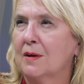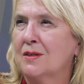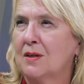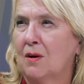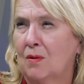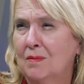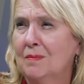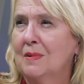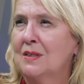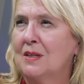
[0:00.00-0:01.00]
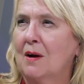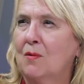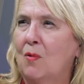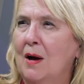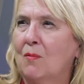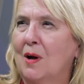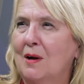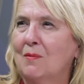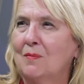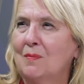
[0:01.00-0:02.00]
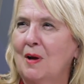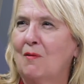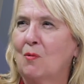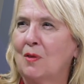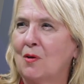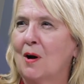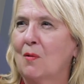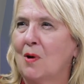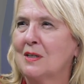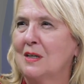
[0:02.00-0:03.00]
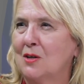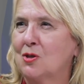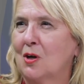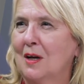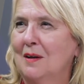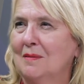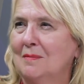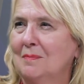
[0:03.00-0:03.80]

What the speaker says: it. So it's not quite what it everyone thought it was initially.